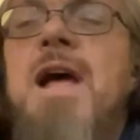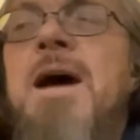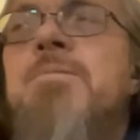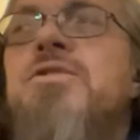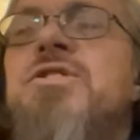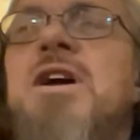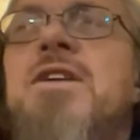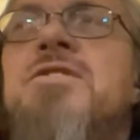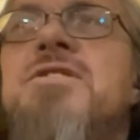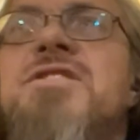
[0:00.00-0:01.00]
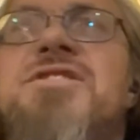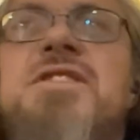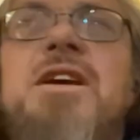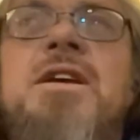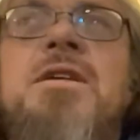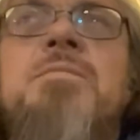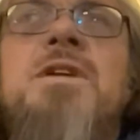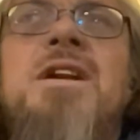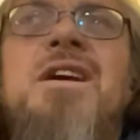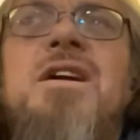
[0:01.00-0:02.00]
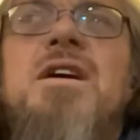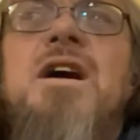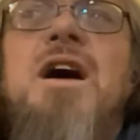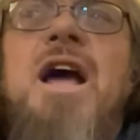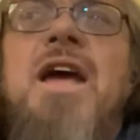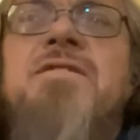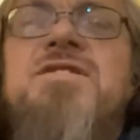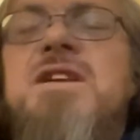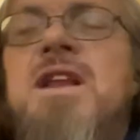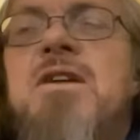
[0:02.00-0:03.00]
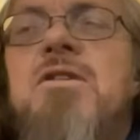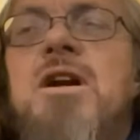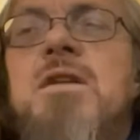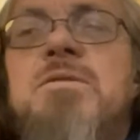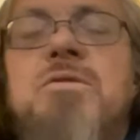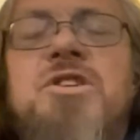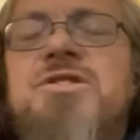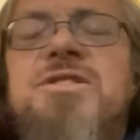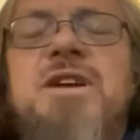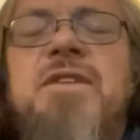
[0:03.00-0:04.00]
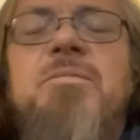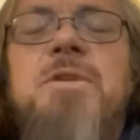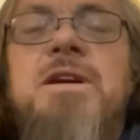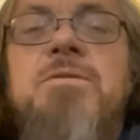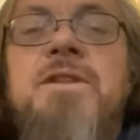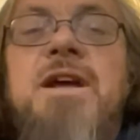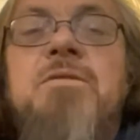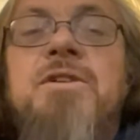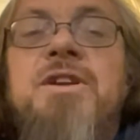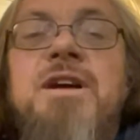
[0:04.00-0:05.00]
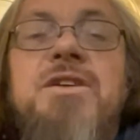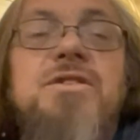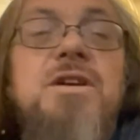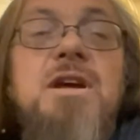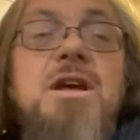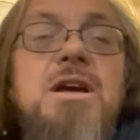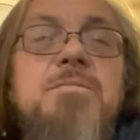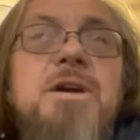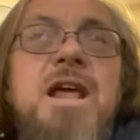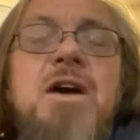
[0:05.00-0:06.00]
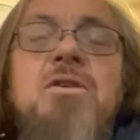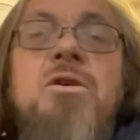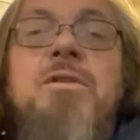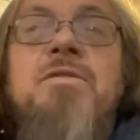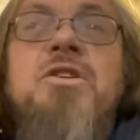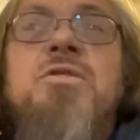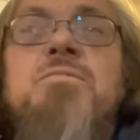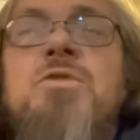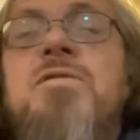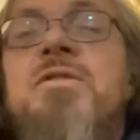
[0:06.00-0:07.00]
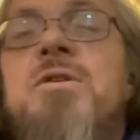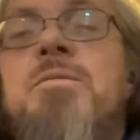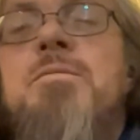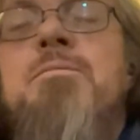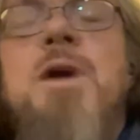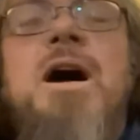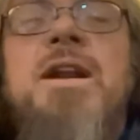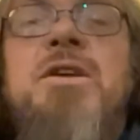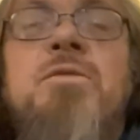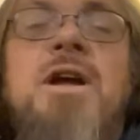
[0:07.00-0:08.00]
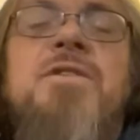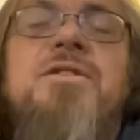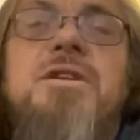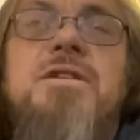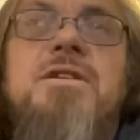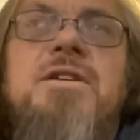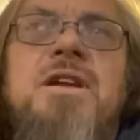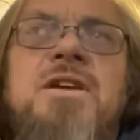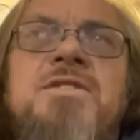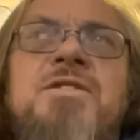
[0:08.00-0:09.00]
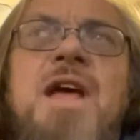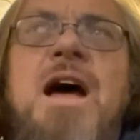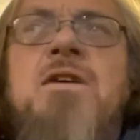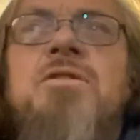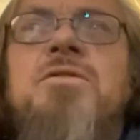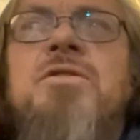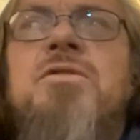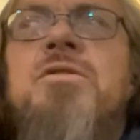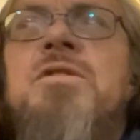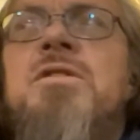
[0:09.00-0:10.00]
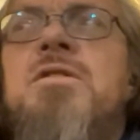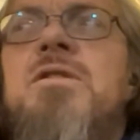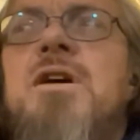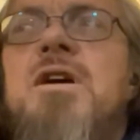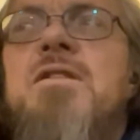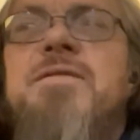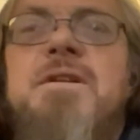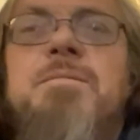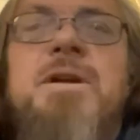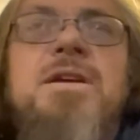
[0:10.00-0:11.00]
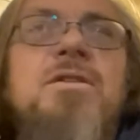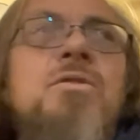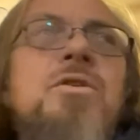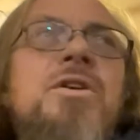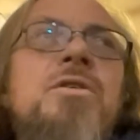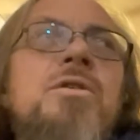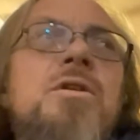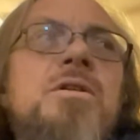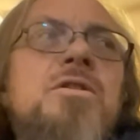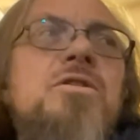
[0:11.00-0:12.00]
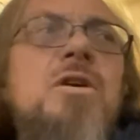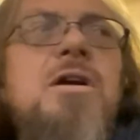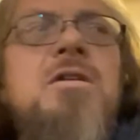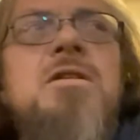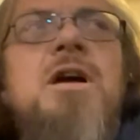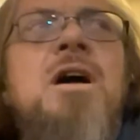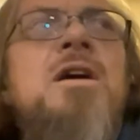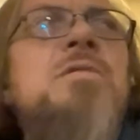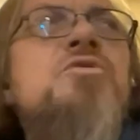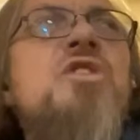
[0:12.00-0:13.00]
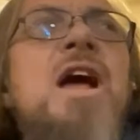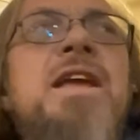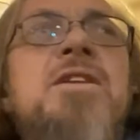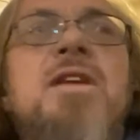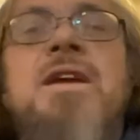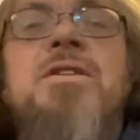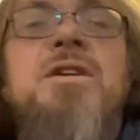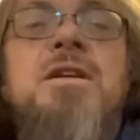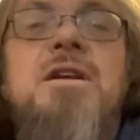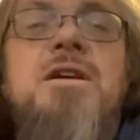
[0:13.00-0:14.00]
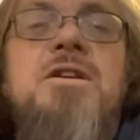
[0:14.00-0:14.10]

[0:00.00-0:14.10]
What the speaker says: Apple's not the same. I haven't seen how Garmin works because I haven't played with that one yet. But however you move your body around is how your Fitbit or your tracking data